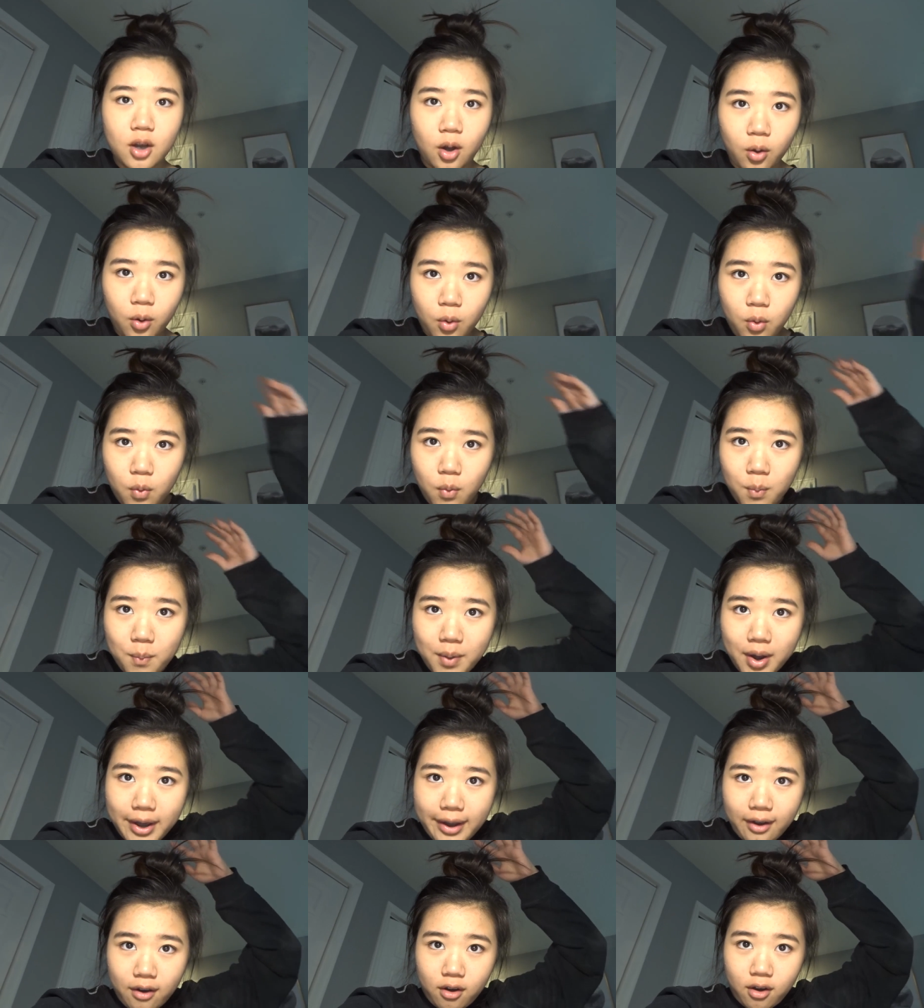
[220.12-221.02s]
Oh
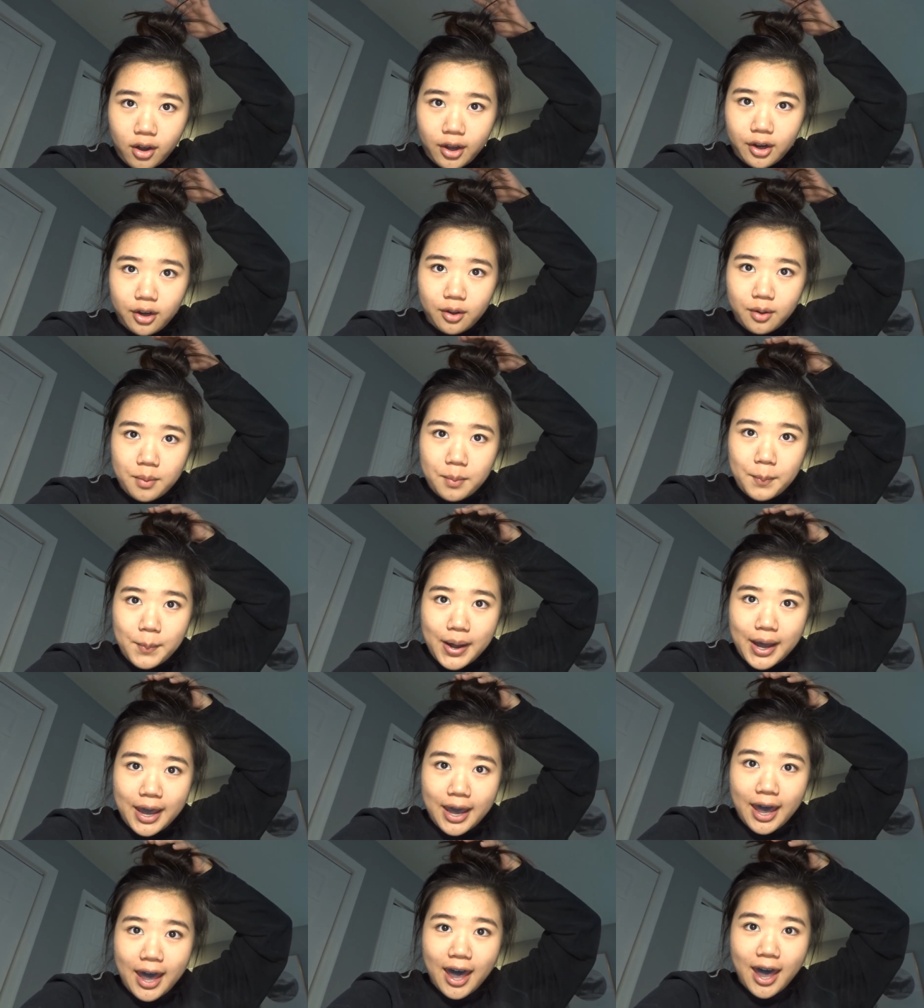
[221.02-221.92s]
my god,
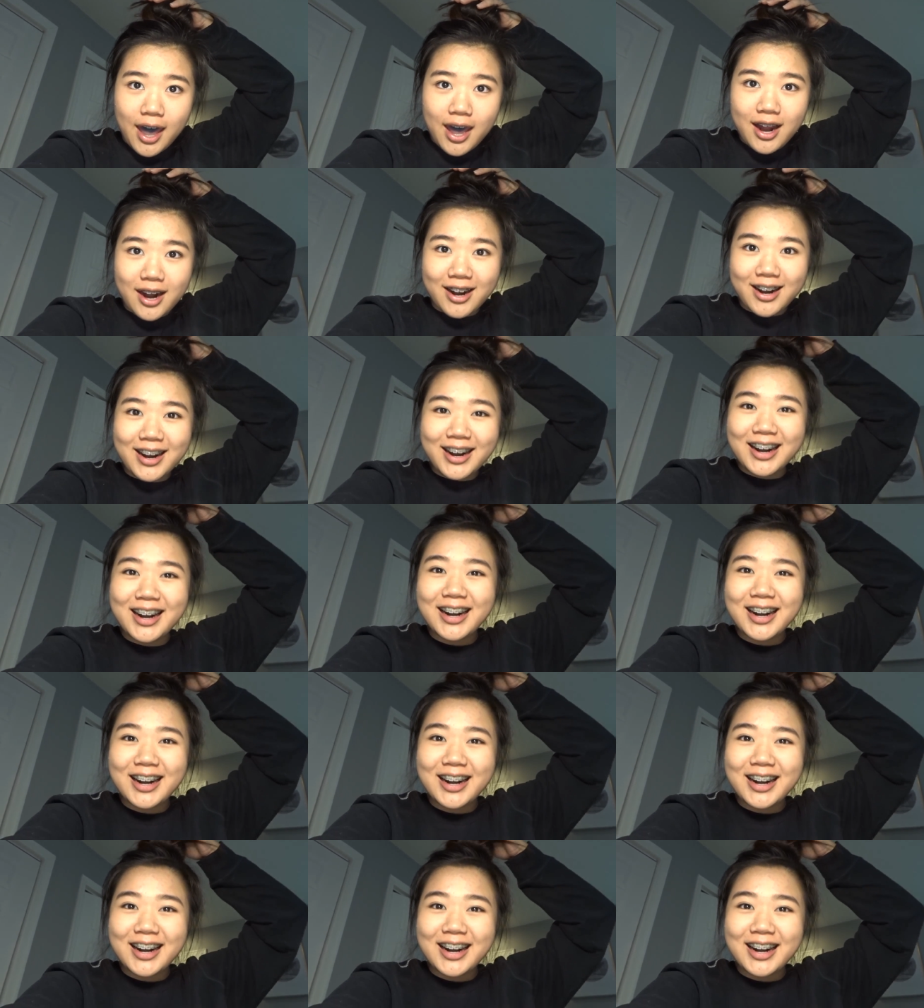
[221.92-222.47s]
my hair.